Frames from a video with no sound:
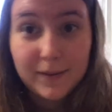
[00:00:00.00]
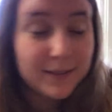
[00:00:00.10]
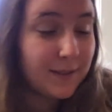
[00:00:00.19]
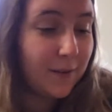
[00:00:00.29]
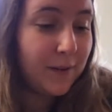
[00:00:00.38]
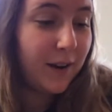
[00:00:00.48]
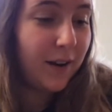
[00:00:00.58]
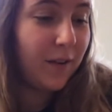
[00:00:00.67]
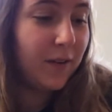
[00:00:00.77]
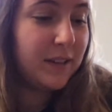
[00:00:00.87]
so we
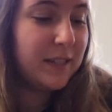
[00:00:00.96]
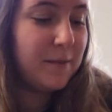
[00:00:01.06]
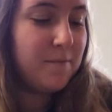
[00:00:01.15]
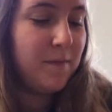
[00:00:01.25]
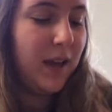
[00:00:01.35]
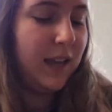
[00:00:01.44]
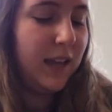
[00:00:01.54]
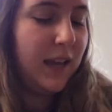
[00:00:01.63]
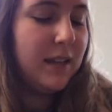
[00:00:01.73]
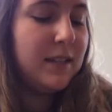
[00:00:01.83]
are going to make
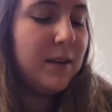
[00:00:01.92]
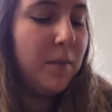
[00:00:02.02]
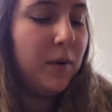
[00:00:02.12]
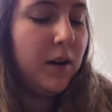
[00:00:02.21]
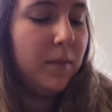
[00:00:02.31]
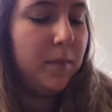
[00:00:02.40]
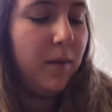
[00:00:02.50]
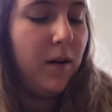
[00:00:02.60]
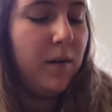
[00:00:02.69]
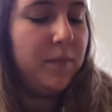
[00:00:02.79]
it
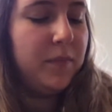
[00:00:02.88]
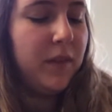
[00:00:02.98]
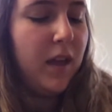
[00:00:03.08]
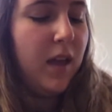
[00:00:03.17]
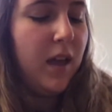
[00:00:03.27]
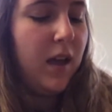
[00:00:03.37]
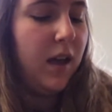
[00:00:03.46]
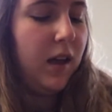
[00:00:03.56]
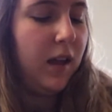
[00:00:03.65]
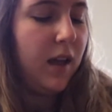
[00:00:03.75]
purple.
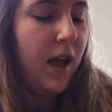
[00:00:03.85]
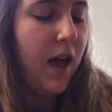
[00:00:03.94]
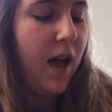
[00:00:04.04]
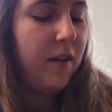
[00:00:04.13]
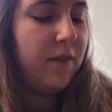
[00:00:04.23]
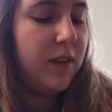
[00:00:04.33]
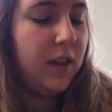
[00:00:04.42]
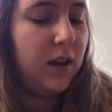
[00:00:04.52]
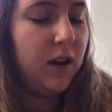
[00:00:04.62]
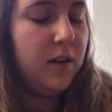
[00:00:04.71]
I have
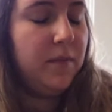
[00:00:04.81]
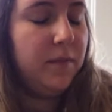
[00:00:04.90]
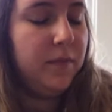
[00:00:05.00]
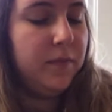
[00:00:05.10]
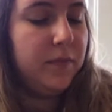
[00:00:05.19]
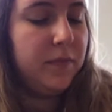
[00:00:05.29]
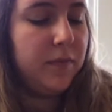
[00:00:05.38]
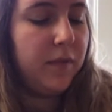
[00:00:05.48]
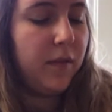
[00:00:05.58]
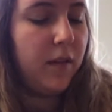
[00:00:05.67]
here
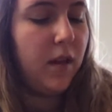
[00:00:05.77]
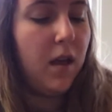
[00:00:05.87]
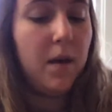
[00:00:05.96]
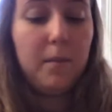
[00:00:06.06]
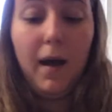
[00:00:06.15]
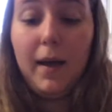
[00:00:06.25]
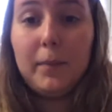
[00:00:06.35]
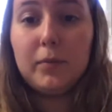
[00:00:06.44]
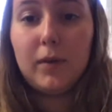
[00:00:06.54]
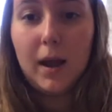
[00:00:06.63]
my
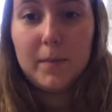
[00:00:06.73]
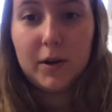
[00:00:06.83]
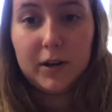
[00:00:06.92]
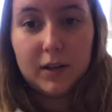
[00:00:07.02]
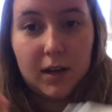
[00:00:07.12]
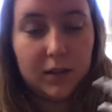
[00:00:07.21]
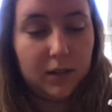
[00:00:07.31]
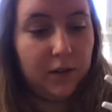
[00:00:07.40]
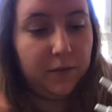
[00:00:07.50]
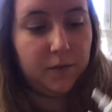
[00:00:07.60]
primary
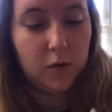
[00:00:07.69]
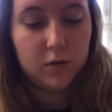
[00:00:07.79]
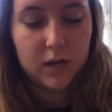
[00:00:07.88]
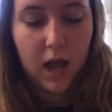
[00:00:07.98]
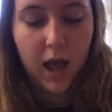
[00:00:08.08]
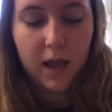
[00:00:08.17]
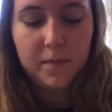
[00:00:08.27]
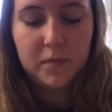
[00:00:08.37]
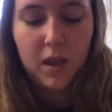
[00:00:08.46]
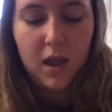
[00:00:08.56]
color food dye.
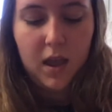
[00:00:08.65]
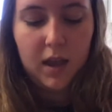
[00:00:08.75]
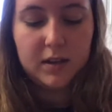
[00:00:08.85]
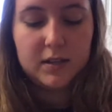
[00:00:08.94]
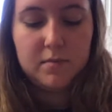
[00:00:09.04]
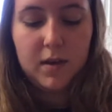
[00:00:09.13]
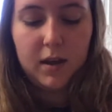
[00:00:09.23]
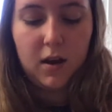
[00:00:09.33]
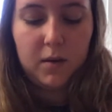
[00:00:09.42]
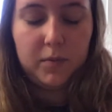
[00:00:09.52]
And to
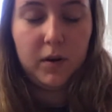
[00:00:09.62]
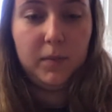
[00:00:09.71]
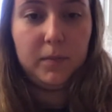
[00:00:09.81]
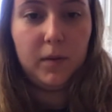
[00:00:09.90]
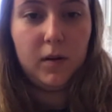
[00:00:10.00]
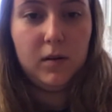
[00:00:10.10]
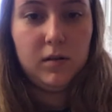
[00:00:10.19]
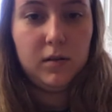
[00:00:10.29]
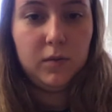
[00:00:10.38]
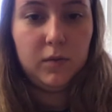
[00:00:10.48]
make our
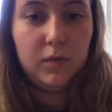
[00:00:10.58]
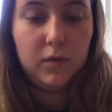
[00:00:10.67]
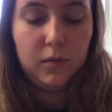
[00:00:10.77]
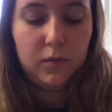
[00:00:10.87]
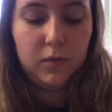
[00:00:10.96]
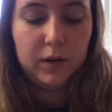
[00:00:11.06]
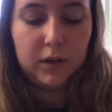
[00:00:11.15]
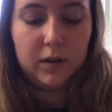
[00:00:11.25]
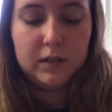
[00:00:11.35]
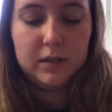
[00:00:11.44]
purple, we are
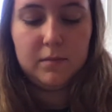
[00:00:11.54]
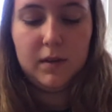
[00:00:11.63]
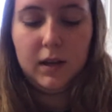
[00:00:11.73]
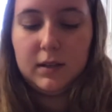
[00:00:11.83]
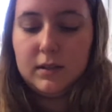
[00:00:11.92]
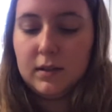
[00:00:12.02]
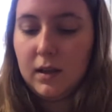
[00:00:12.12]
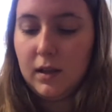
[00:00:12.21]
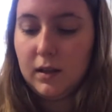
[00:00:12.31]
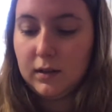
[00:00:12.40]
going to mix
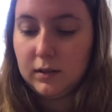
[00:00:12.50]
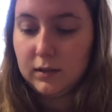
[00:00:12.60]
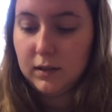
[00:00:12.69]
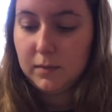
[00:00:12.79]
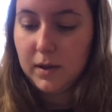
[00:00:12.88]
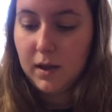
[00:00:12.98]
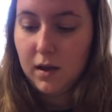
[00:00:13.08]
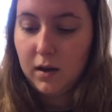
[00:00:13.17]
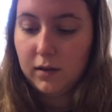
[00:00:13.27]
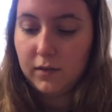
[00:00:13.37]
a little bit
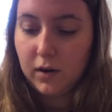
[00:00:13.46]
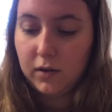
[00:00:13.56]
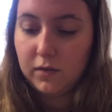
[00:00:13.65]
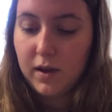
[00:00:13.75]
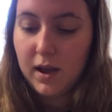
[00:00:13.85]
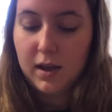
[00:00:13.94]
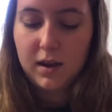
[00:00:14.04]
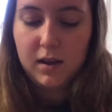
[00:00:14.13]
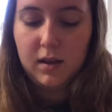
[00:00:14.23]
of our red